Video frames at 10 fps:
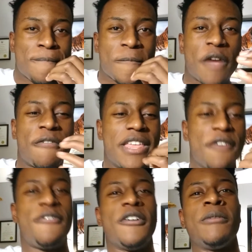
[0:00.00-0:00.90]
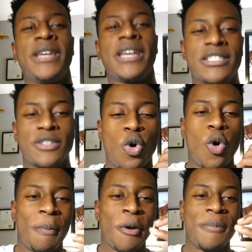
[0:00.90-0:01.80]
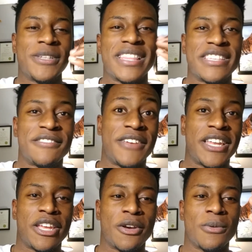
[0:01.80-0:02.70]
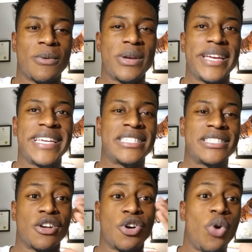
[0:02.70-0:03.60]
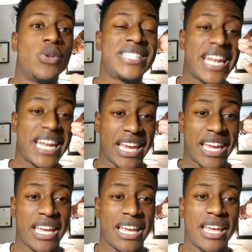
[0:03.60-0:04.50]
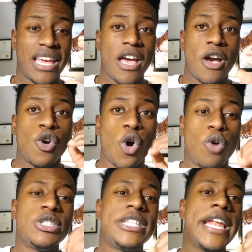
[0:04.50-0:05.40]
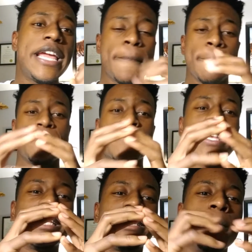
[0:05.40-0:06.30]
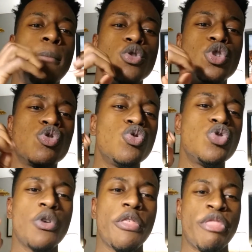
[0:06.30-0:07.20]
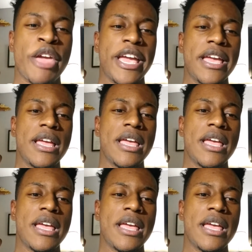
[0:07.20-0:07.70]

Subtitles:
I find that funny because the whole purpose of this video is goal setting. Goal setting is the most crucial thing